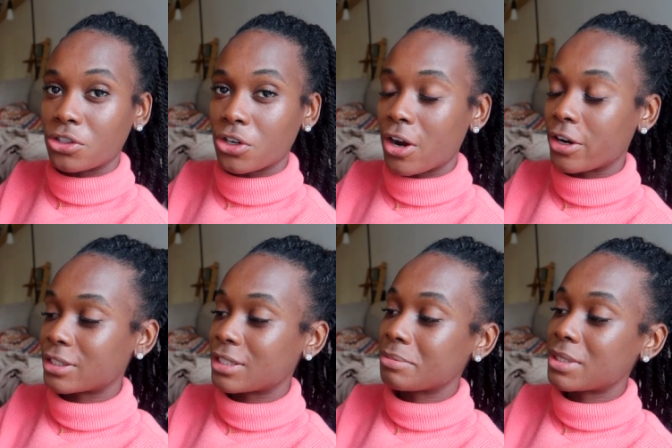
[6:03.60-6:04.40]
jar.
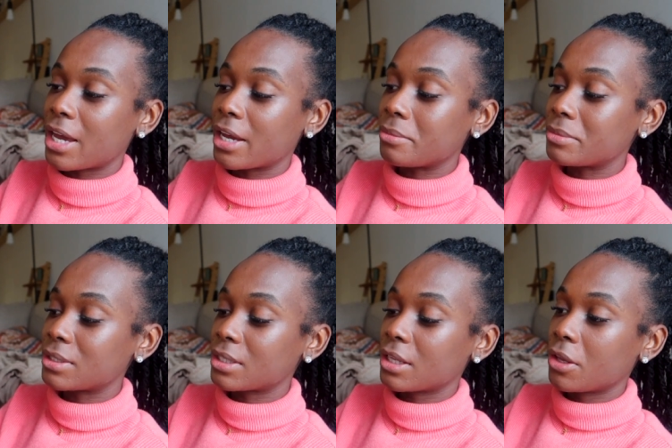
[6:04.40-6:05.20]

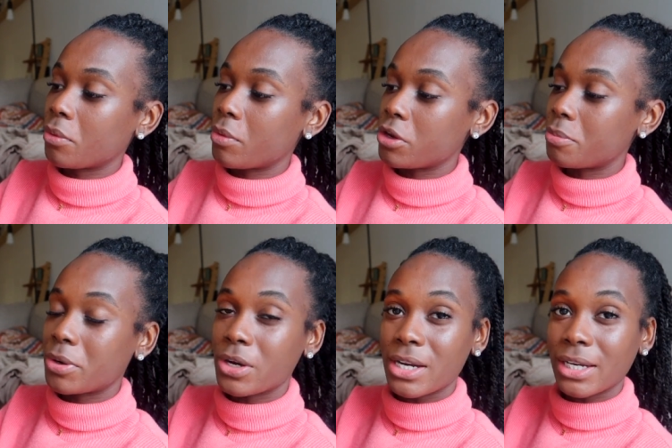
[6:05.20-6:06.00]
Sometimes when you
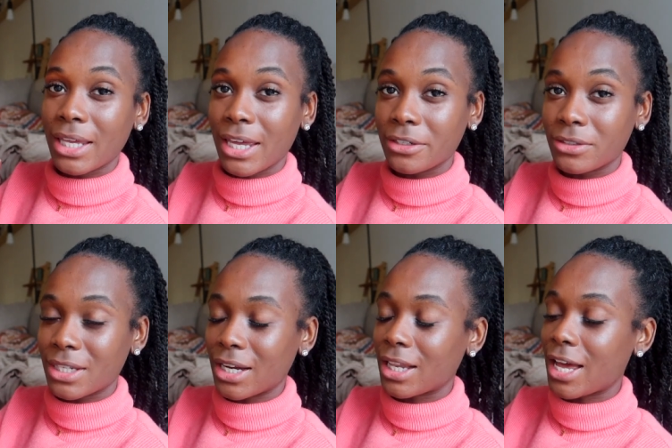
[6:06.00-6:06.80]
put
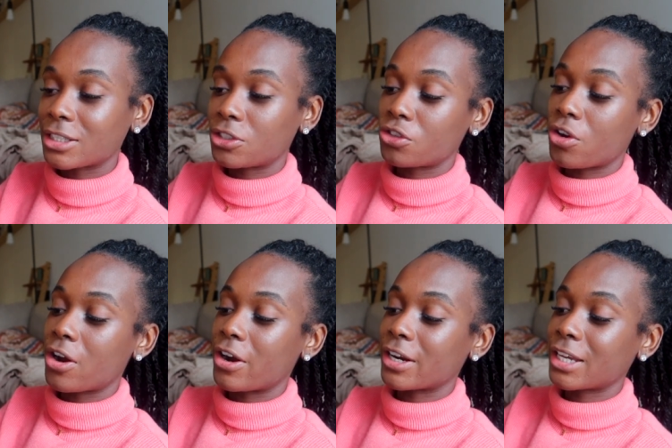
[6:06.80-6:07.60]
candles in a glass
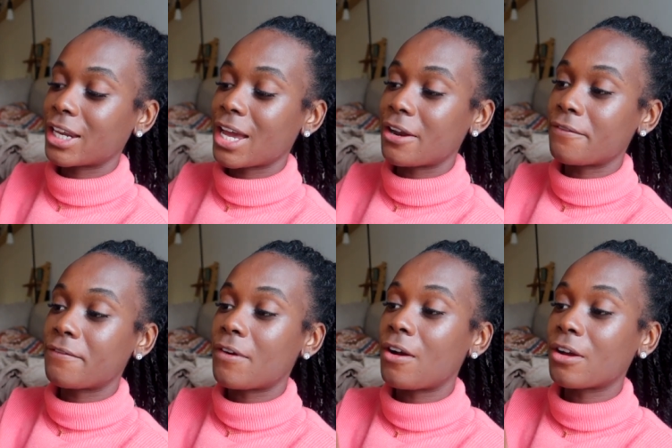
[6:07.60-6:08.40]
jar, it could kind of
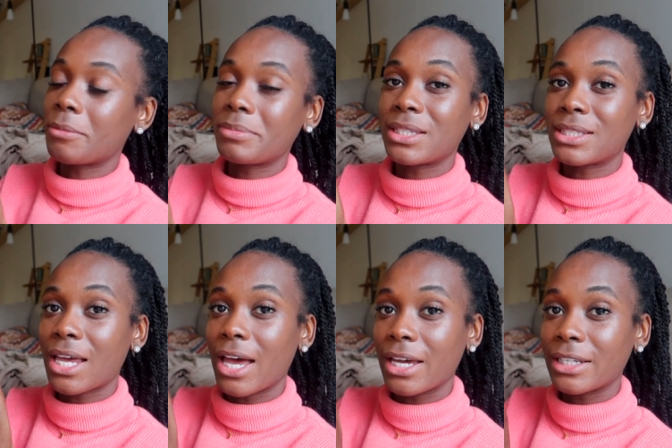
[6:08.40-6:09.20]
fog up the
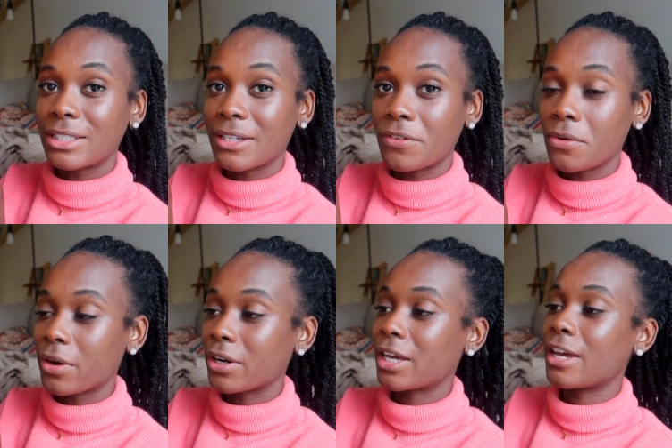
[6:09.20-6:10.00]
sides if you
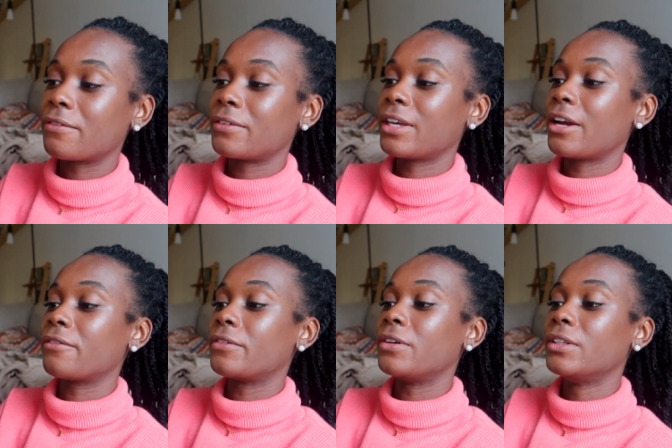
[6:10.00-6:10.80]
aren't
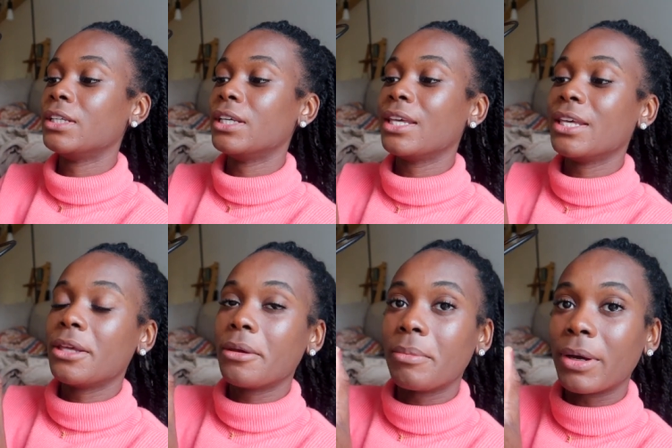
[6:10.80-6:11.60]
careful.
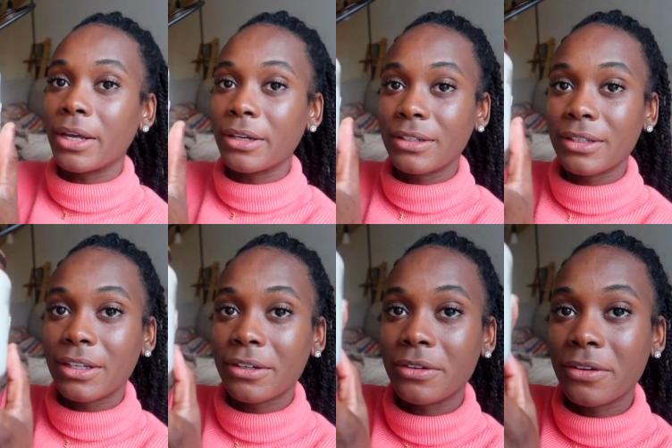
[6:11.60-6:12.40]
But
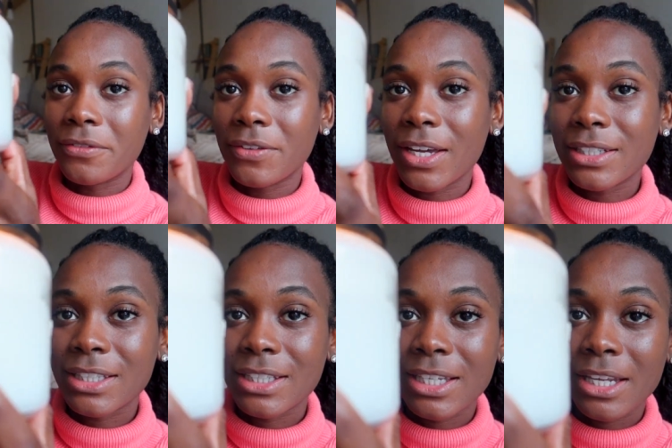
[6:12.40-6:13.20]
I don't know if you guys
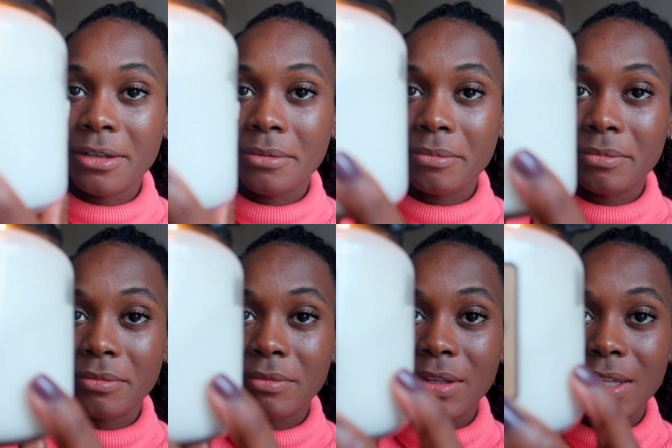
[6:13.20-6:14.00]
could see,
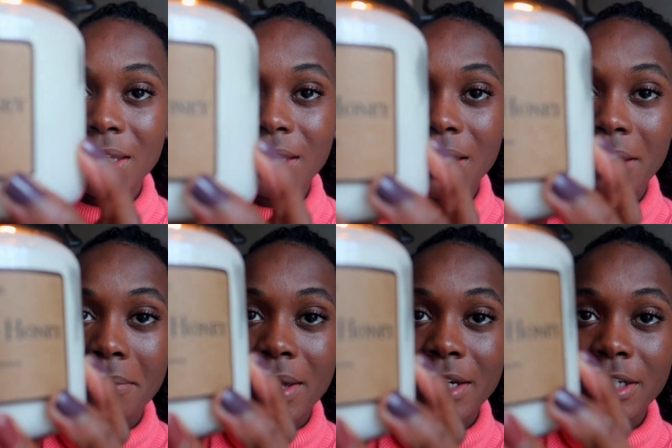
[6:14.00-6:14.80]
they
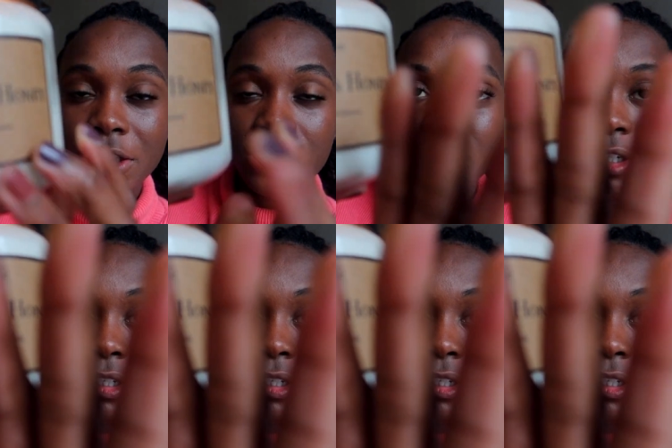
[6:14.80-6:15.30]
managed